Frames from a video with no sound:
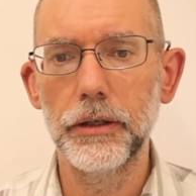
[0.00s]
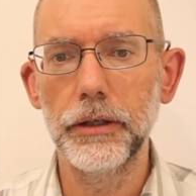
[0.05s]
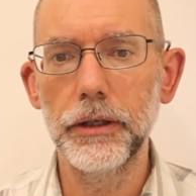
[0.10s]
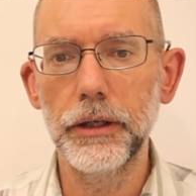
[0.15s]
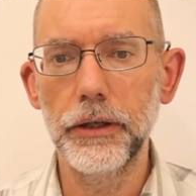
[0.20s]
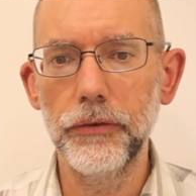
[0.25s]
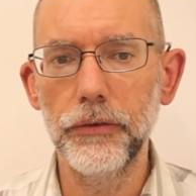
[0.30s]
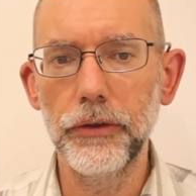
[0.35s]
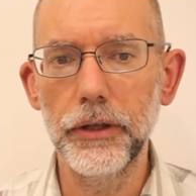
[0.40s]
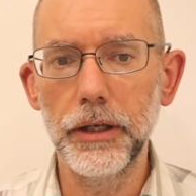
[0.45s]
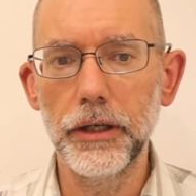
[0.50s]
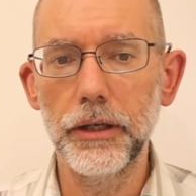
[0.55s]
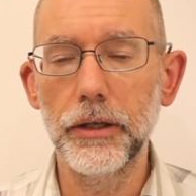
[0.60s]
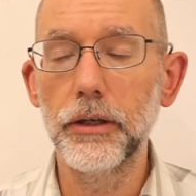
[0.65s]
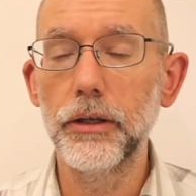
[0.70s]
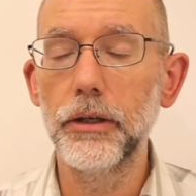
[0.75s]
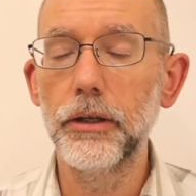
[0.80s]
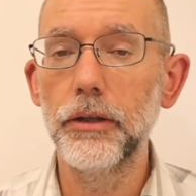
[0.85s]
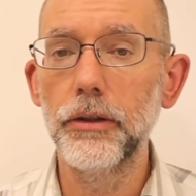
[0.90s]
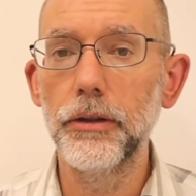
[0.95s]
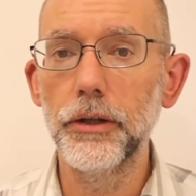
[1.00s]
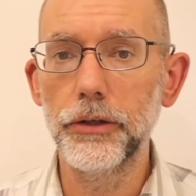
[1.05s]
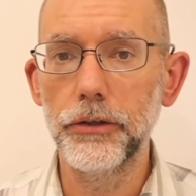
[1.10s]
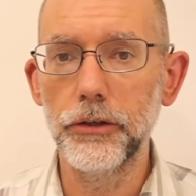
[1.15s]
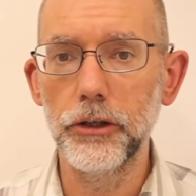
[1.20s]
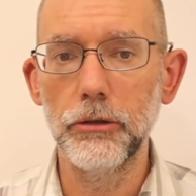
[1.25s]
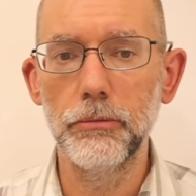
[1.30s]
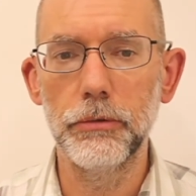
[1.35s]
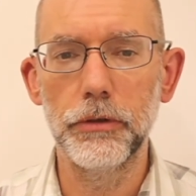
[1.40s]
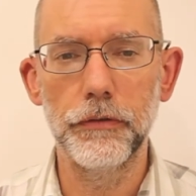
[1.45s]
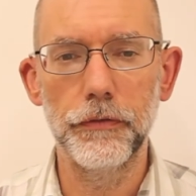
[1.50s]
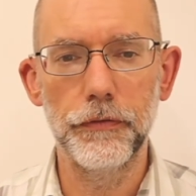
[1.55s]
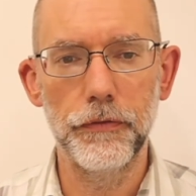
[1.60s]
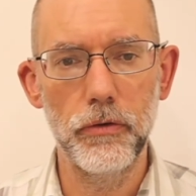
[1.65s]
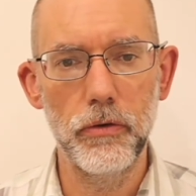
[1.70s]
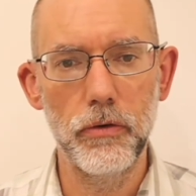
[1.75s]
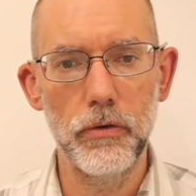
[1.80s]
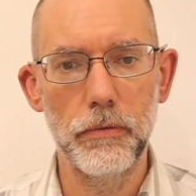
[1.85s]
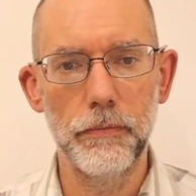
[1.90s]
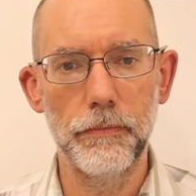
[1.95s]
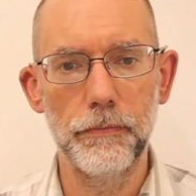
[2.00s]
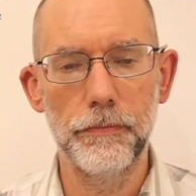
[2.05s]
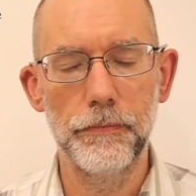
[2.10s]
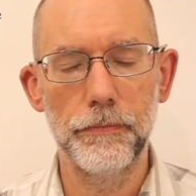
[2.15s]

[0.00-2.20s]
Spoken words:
is in the human form.